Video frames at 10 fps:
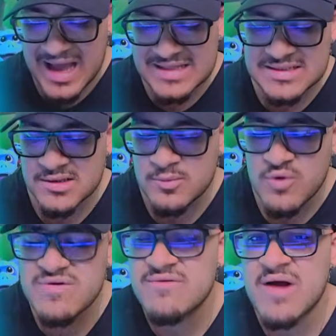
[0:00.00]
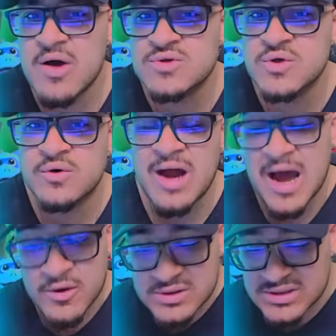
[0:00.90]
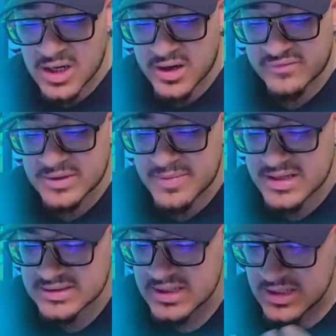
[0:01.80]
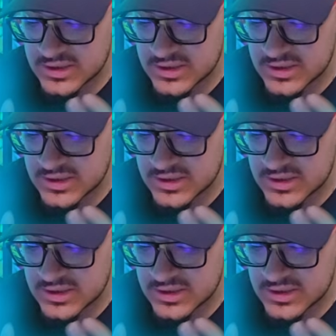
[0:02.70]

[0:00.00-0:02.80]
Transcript: and then move around or outside of the base.